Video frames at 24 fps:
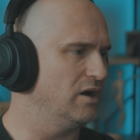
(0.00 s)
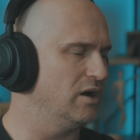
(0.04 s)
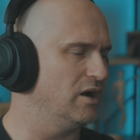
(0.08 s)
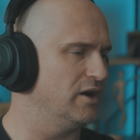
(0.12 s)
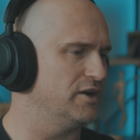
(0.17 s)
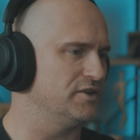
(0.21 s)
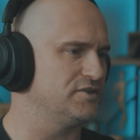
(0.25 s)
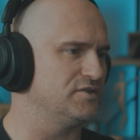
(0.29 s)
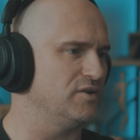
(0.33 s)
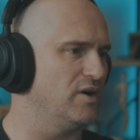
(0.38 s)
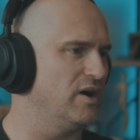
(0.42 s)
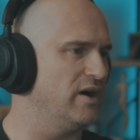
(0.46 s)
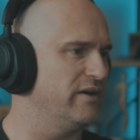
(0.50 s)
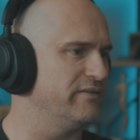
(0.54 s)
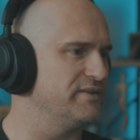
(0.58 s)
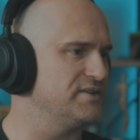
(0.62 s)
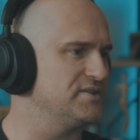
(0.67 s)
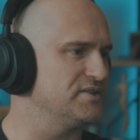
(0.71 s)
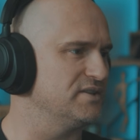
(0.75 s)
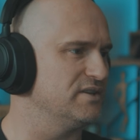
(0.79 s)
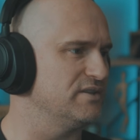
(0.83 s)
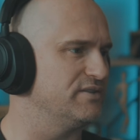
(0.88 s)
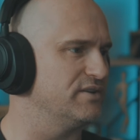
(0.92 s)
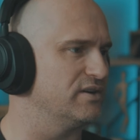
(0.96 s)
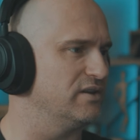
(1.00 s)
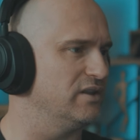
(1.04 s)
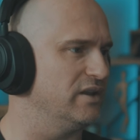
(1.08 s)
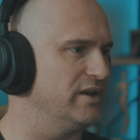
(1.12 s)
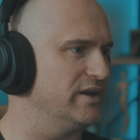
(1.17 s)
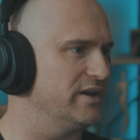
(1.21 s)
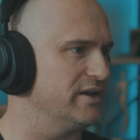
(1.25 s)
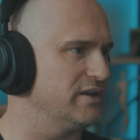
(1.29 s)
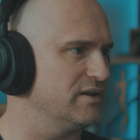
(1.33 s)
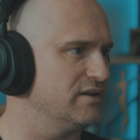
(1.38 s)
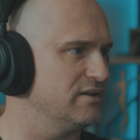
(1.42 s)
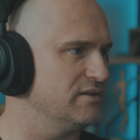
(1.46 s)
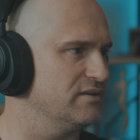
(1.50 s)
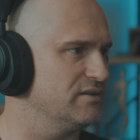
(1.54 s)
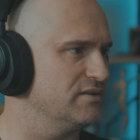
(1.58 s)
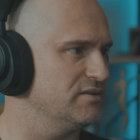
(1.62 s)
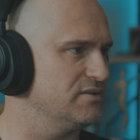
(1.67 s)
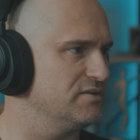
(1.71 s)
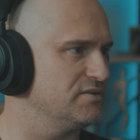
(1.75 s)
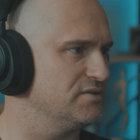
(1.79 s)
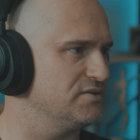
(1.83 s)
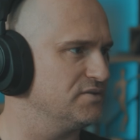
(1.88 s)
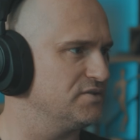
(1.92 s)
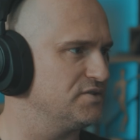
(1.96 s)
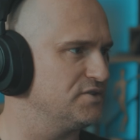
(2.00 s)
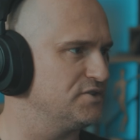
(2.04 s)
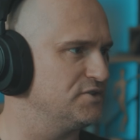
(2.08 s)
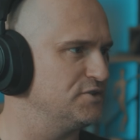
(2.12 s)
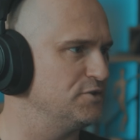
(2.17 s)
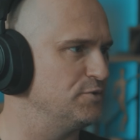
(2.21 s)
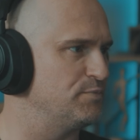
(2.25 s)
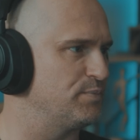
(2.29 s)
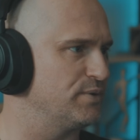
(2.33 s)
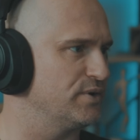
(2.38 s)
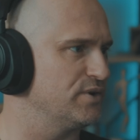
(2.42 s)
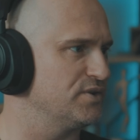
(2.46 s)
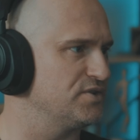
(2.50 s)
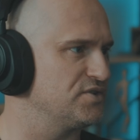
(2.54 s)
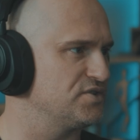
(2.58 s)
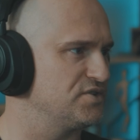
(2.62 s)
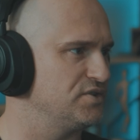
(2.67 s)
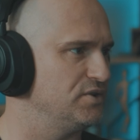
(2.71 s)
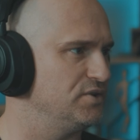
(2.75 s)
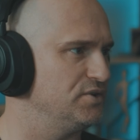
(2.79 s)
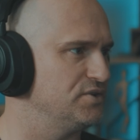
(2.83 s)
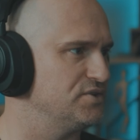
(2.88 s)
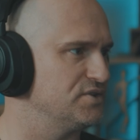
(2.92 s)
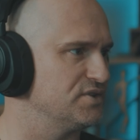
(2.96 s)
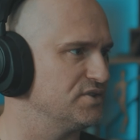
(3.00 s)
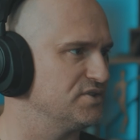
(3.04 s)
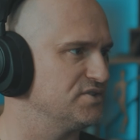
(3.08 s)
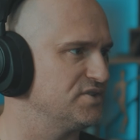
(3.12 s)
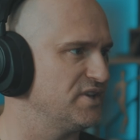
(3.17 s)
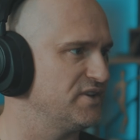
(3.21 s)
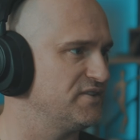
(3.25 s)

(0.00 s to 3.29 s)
Alright, so obviously they're like super soldiers.